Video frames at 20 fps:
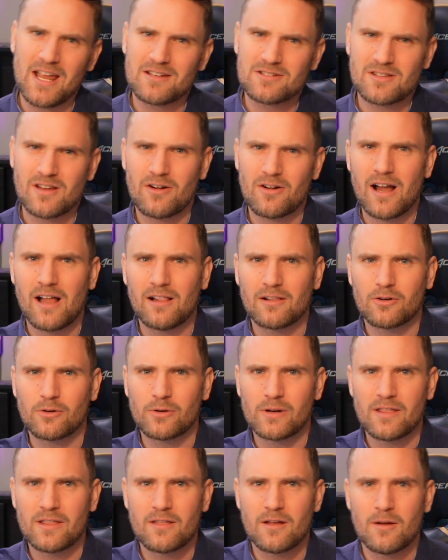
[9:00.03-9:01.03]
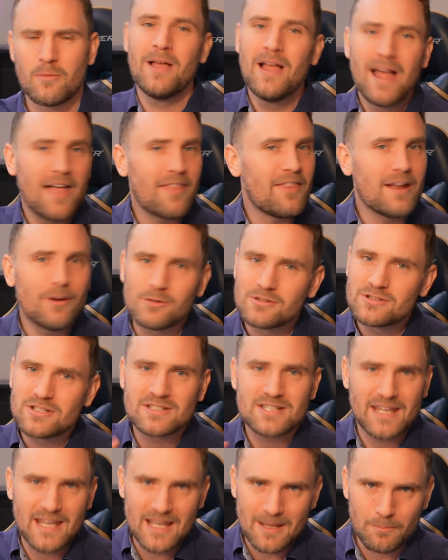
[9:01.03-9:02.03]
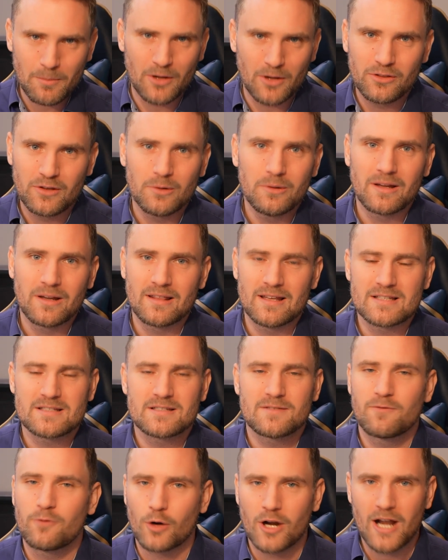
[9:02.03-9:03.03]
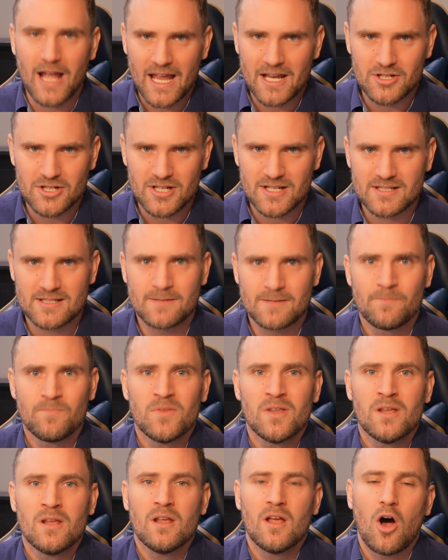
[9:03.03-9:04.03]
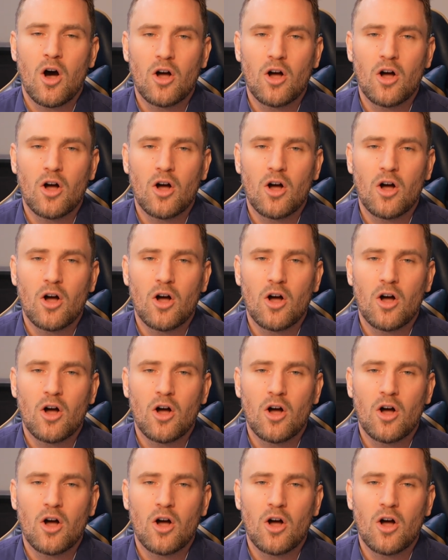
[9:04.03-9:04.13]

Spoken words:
their algorithm, and they will just keep on doing this for ages.